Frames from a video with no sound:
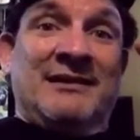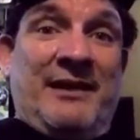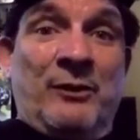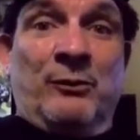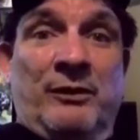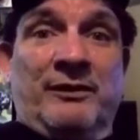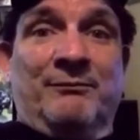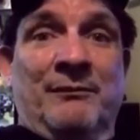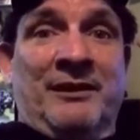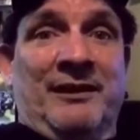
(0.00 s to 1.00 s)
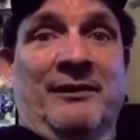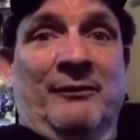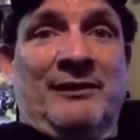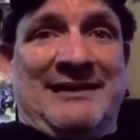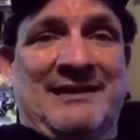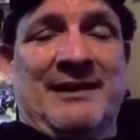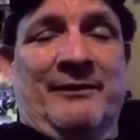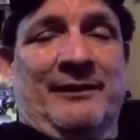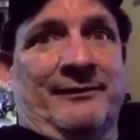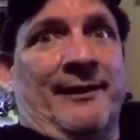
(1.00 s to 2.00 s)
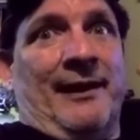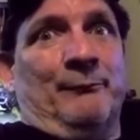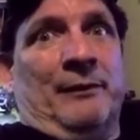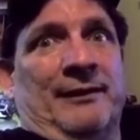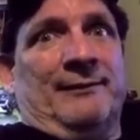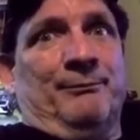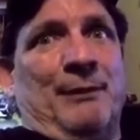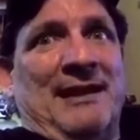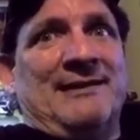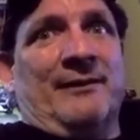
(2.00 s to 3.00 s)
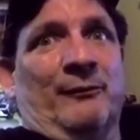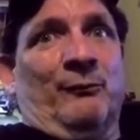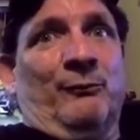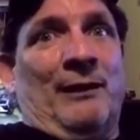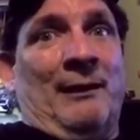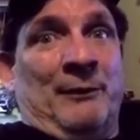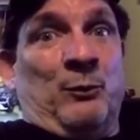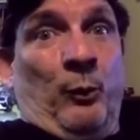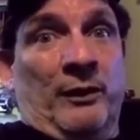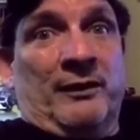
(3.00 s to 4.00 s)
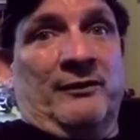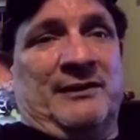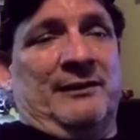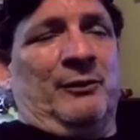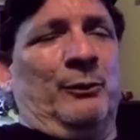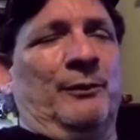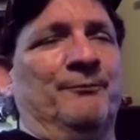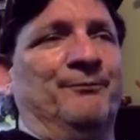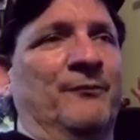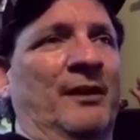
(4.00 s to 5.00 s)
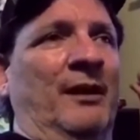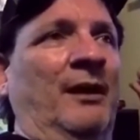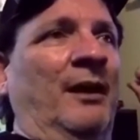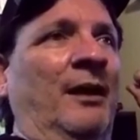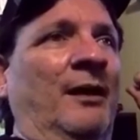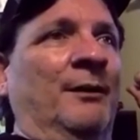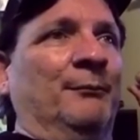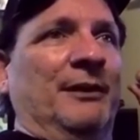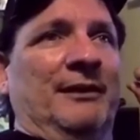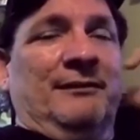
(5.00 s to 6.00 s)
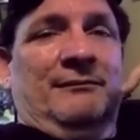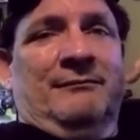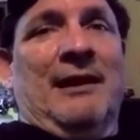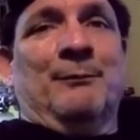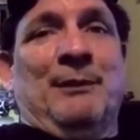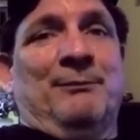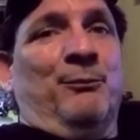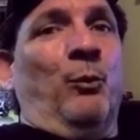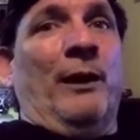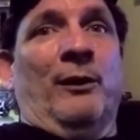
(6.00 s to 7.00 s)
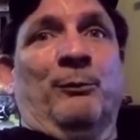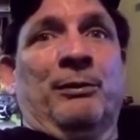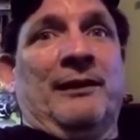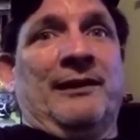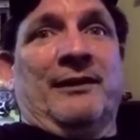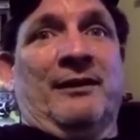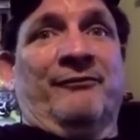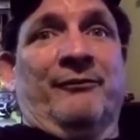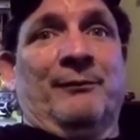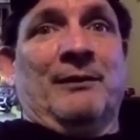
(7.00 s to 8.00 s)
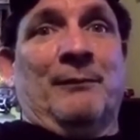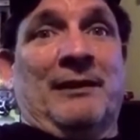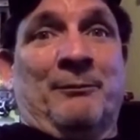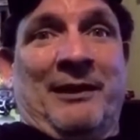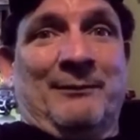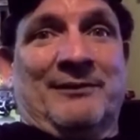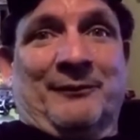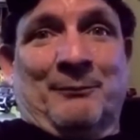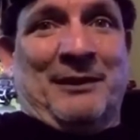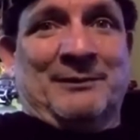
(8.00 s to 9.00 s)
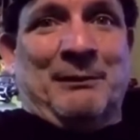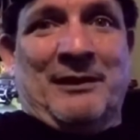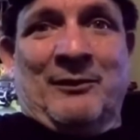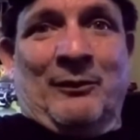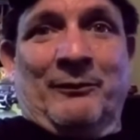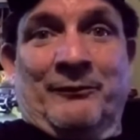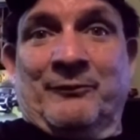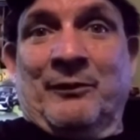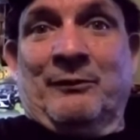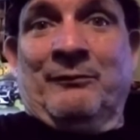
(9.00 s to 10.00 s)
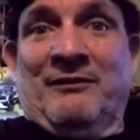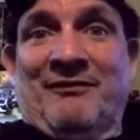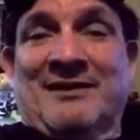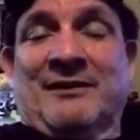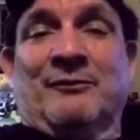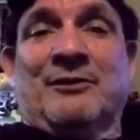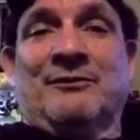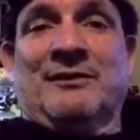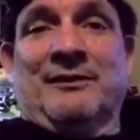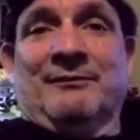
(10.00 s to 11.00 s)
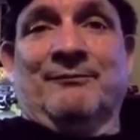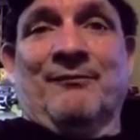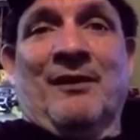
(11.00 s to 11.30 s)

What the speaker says: still good money, you know, considering it's not much based on how much work goes into it. But that'd be well plenty enough for me to make the payments on a Best Buy card on a drone if I so choose to.